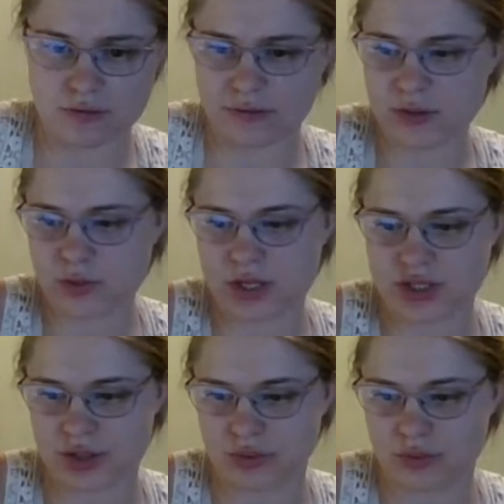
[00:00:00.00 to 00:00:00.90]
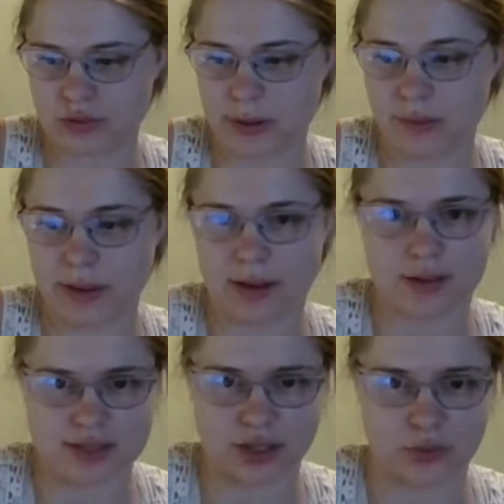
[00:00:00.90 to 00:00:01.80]
So the first question about
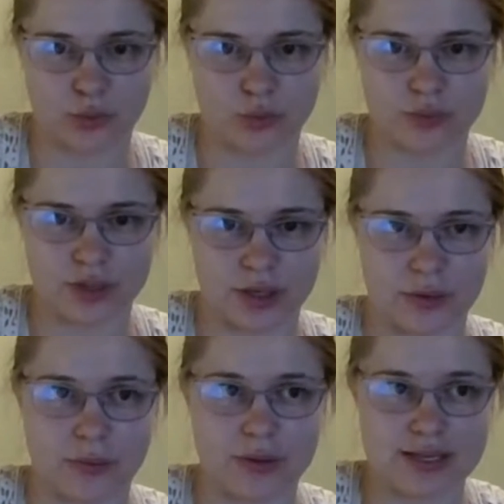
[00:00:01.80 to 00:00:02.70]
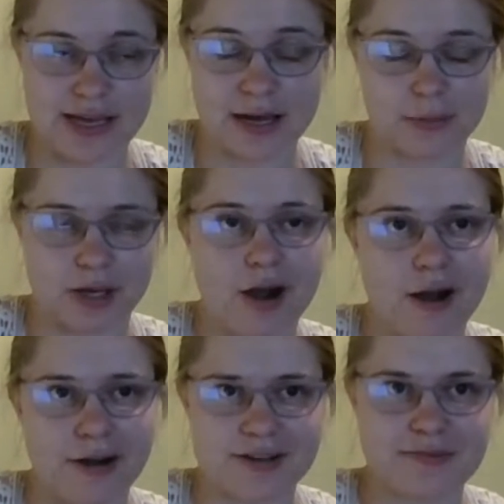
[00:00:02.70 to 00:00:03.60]
balancing, can it be
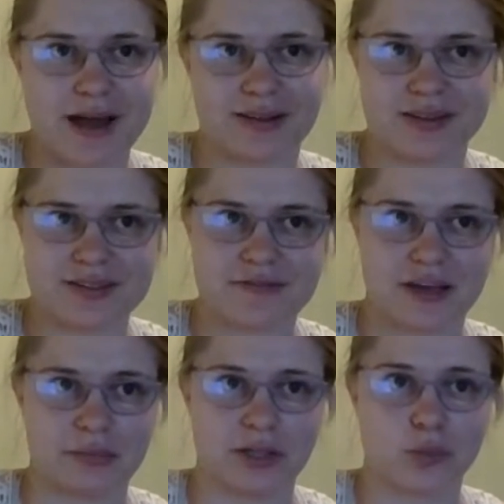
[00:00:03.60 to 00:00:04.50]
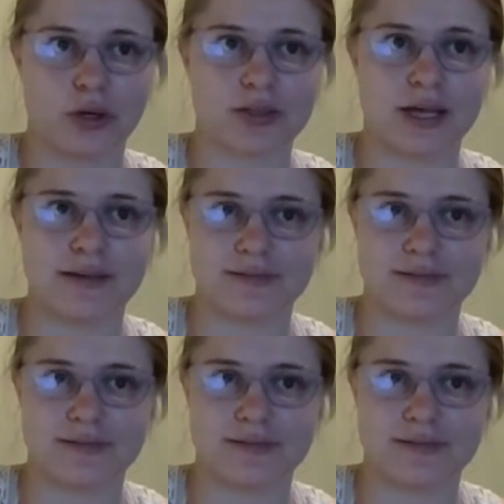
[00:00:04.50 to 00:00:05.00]
hard to balance family and